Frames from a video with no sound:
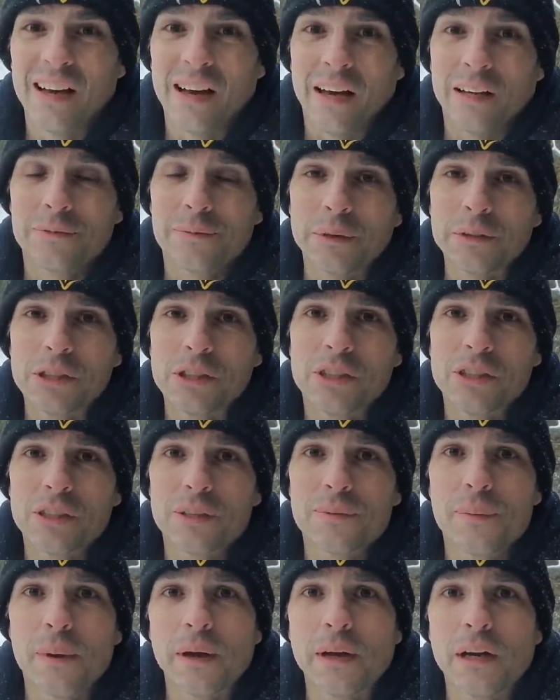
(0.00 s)
As much as
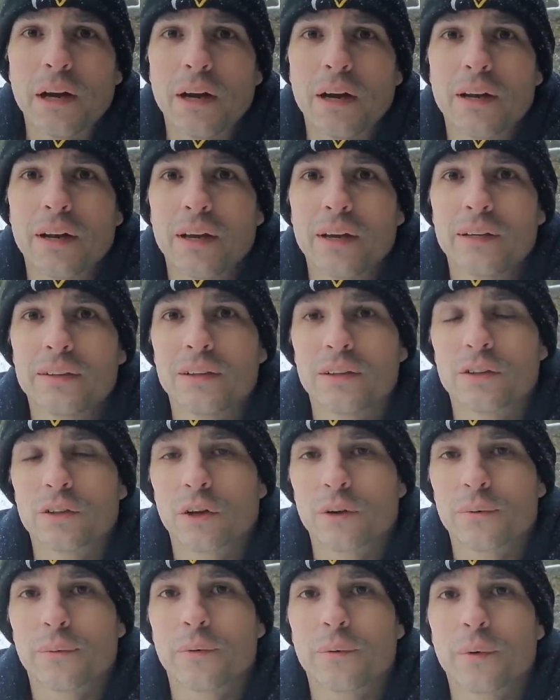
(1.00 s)
this may not
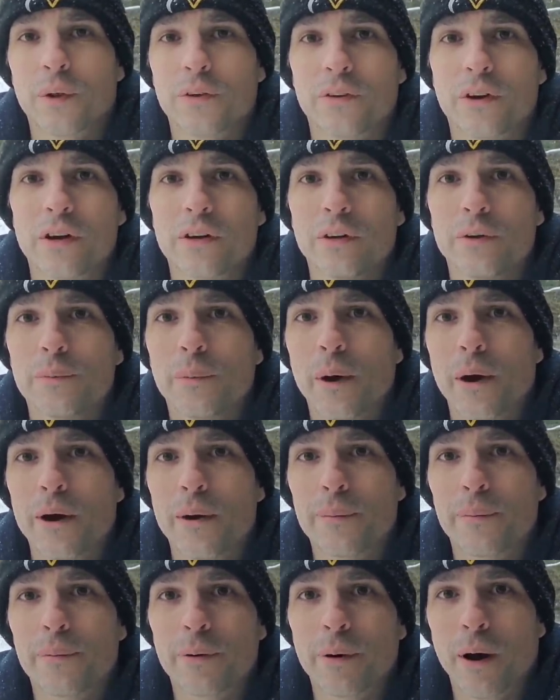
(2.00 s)
determine whether or not you buy
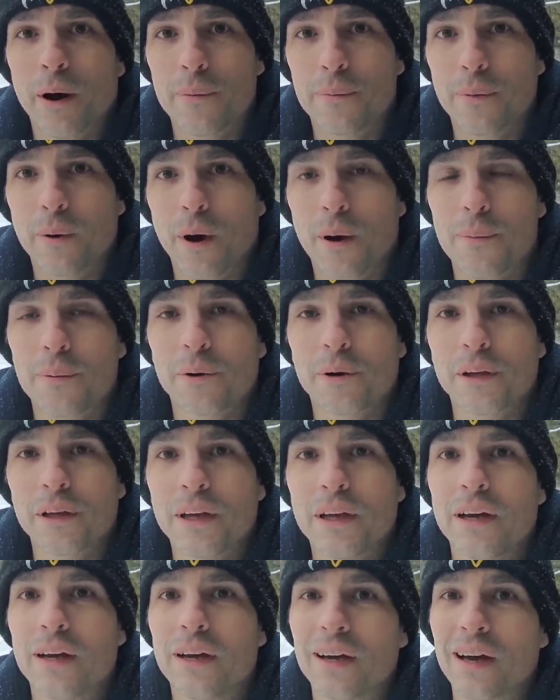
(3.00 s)
a, a
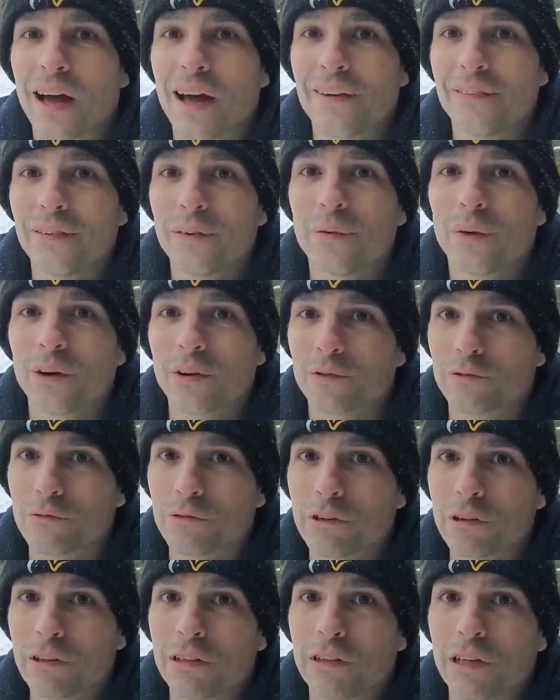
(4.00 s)
property, having one
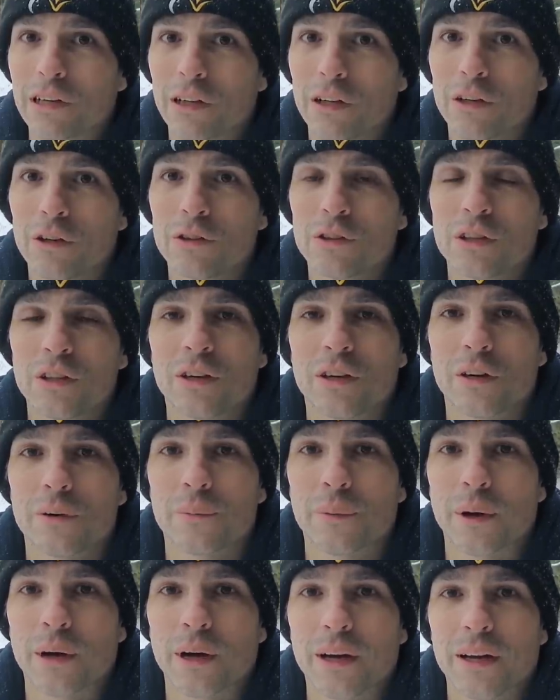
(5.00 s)
really close and
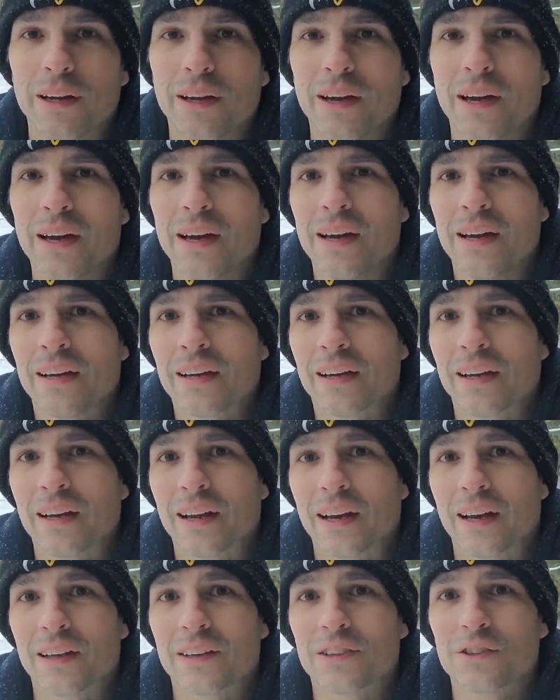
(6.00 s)
nearby can
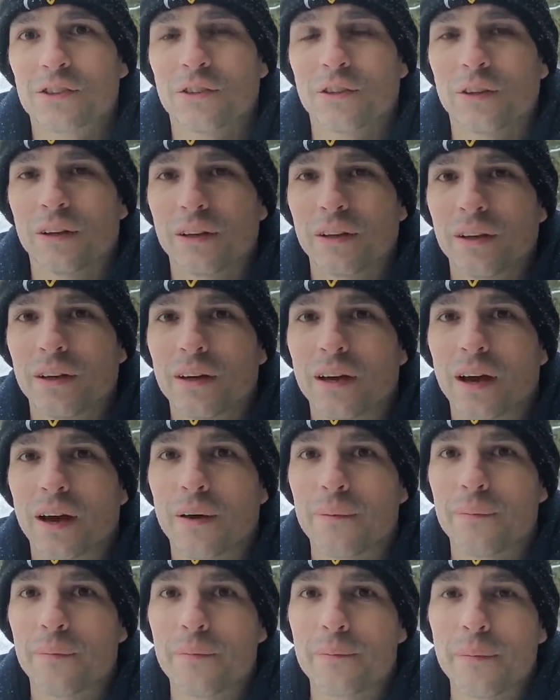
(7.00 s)
actually
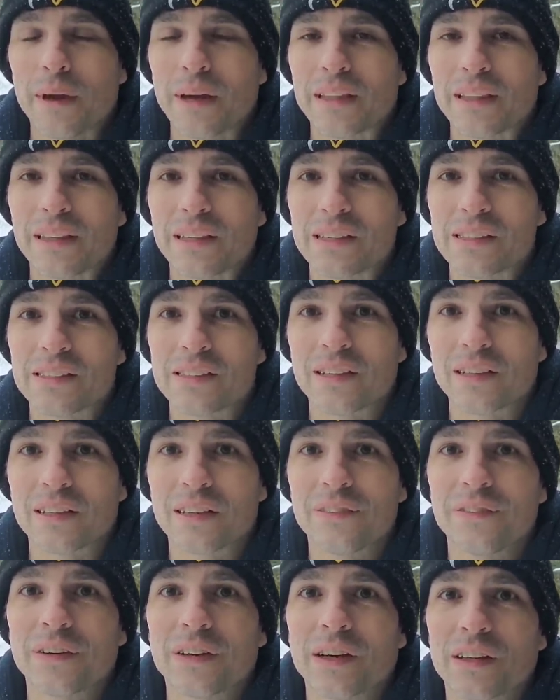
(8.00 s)
um, make things
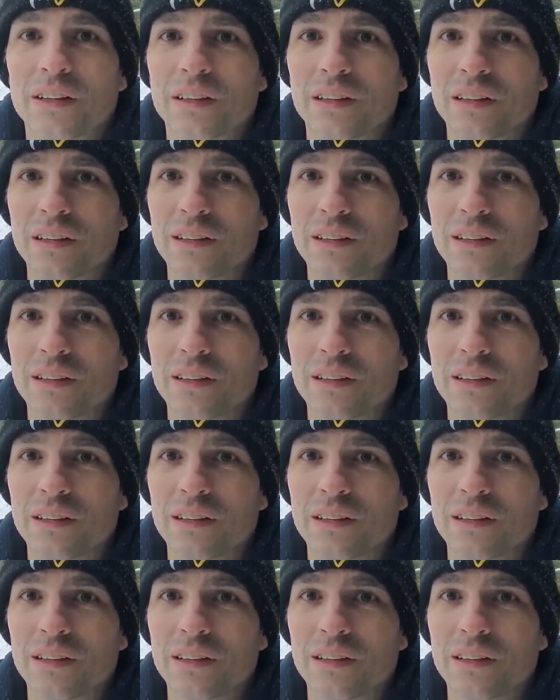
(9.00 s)
significantly